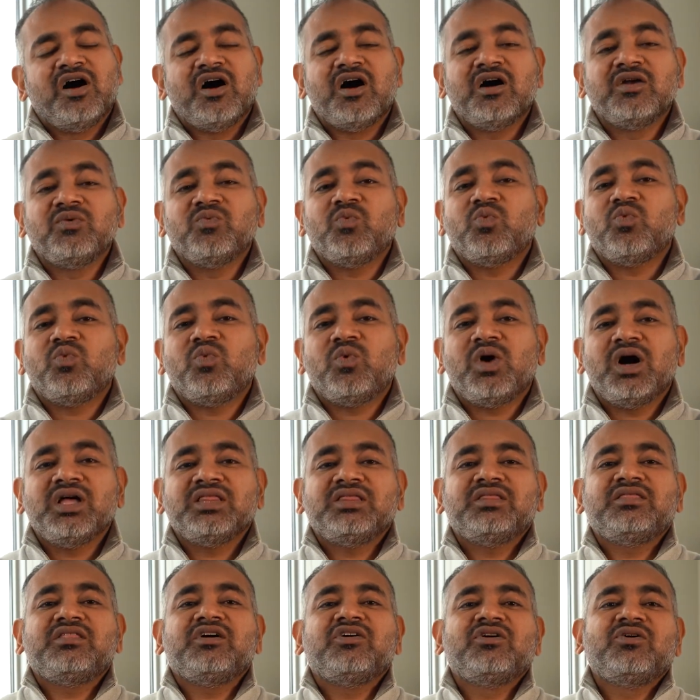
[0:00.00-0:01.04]
on
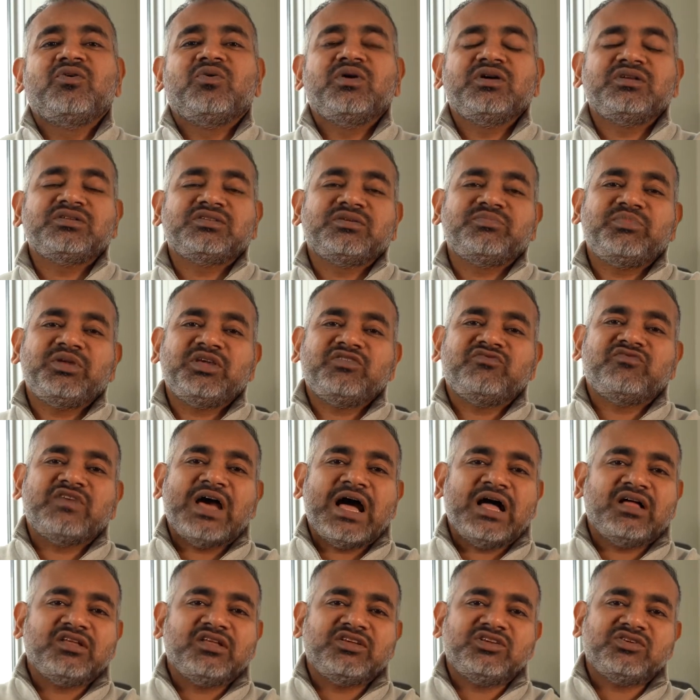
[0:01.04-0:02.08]
what they're going to be
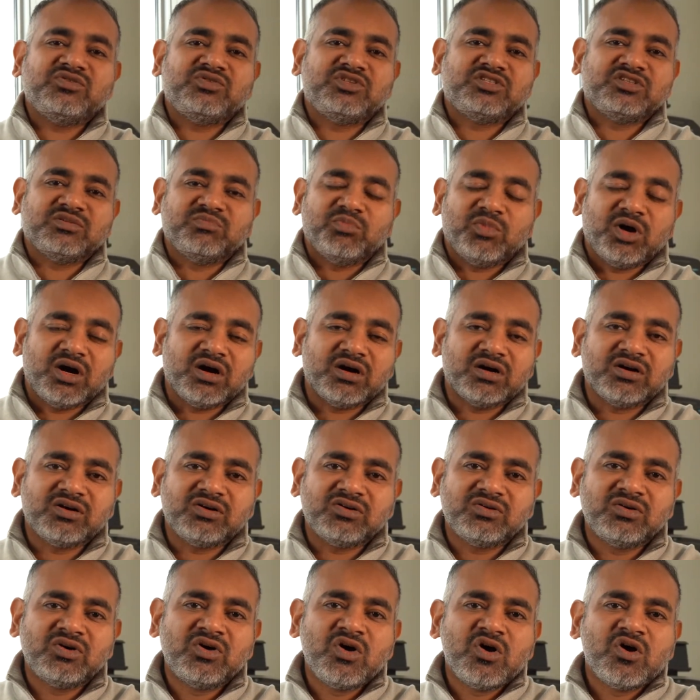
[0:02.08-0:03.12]
valued
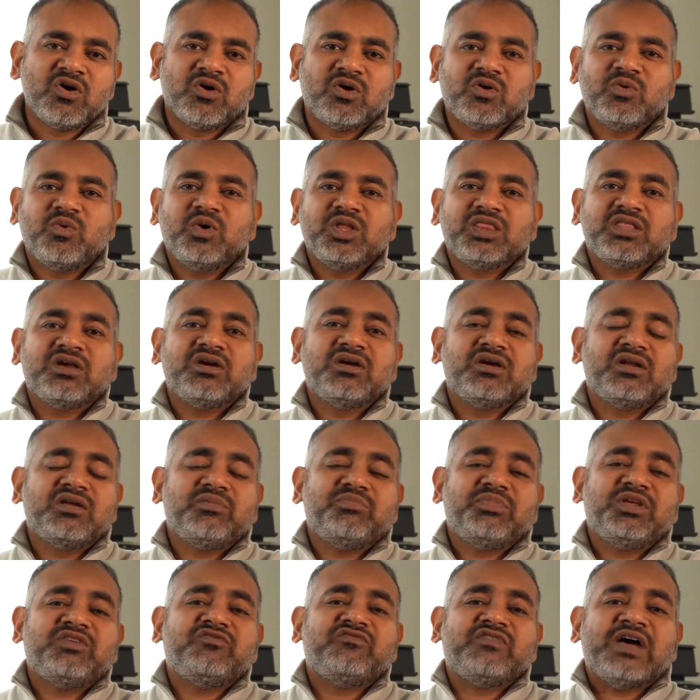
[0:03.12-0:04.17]
tomorrow or what they're going to
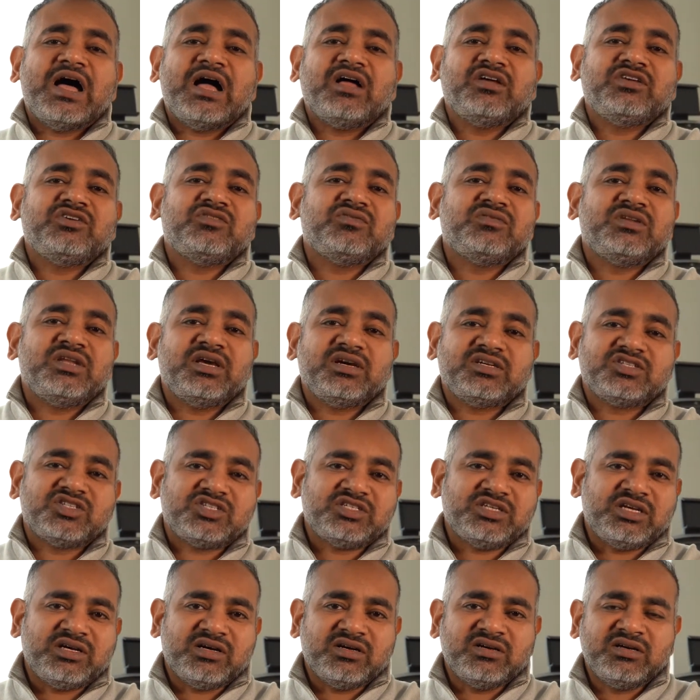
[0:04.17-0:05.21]
be valued next
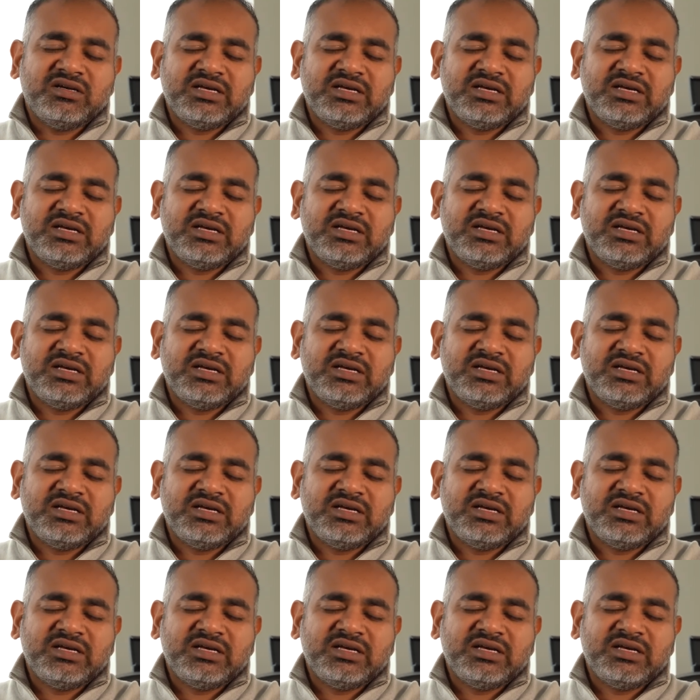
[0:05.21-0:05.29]
year.